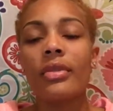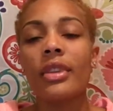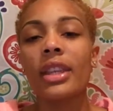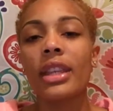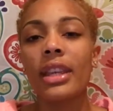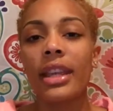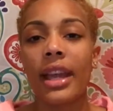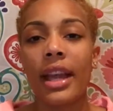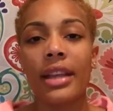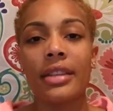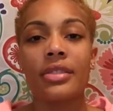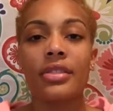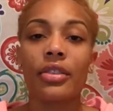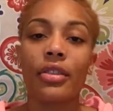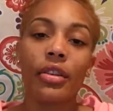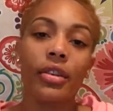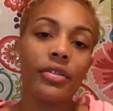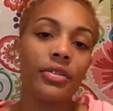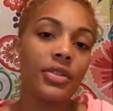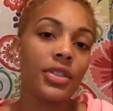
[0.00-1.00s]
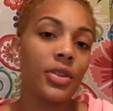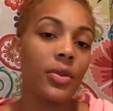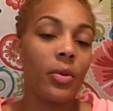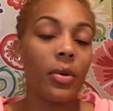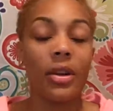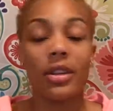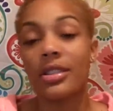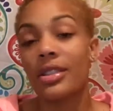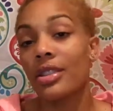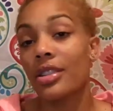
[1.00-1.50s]
he asked her if she
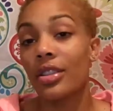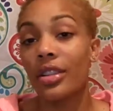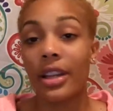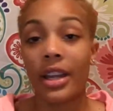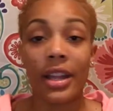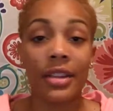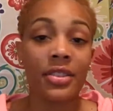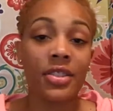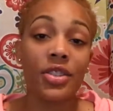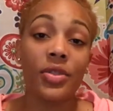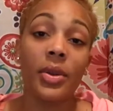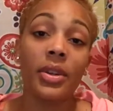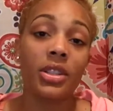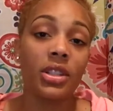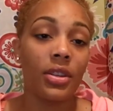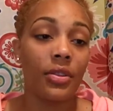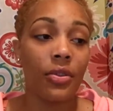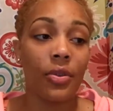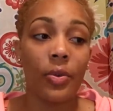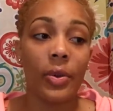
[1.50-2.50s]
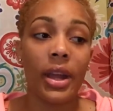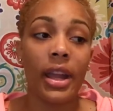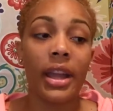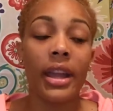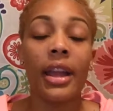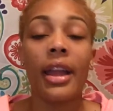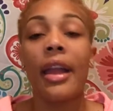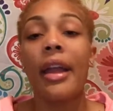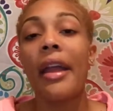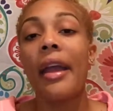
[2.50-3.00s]
wants to look at the situation a different way,
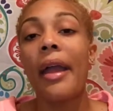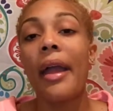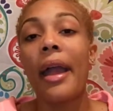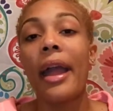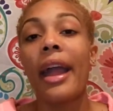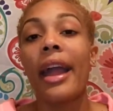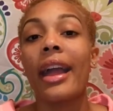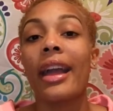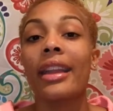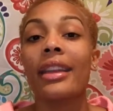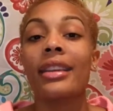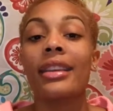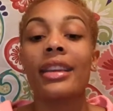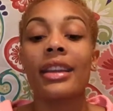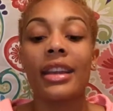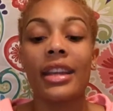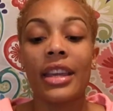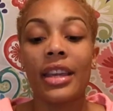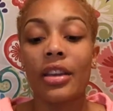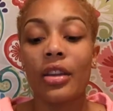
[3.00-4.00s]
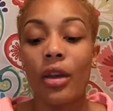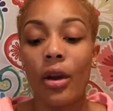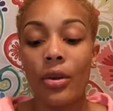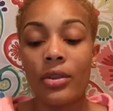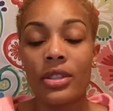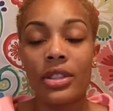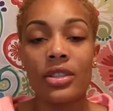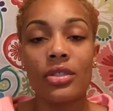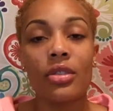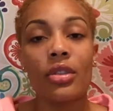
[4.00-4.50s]
and he
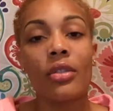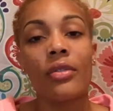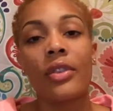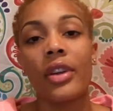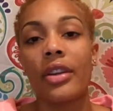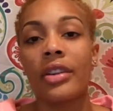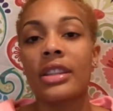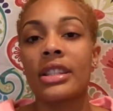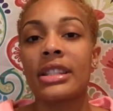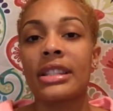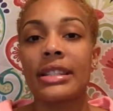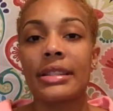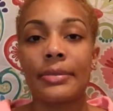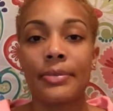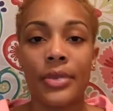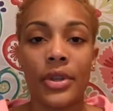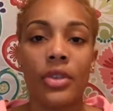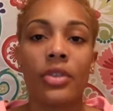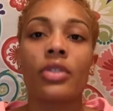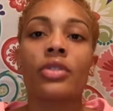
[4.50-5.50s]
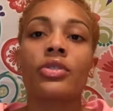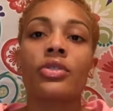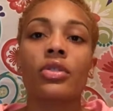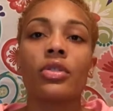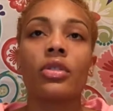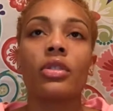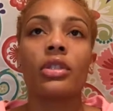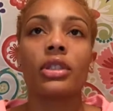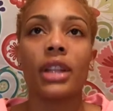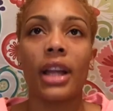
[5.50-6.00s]
goes into a very
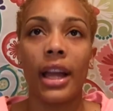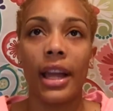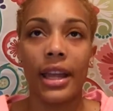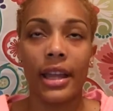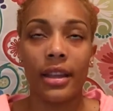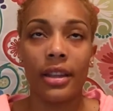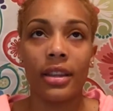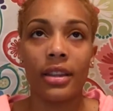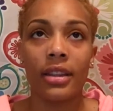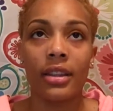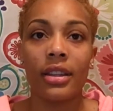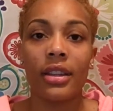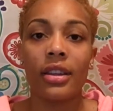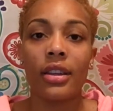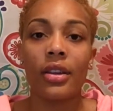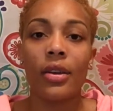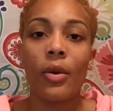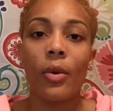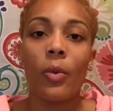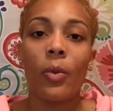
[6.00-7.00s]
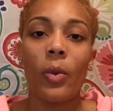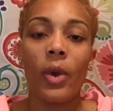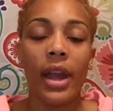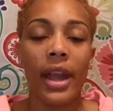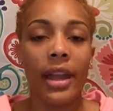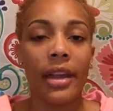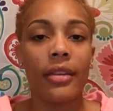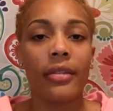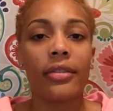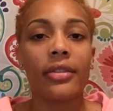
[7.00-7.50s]
spiritual
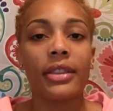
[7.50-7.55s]
way of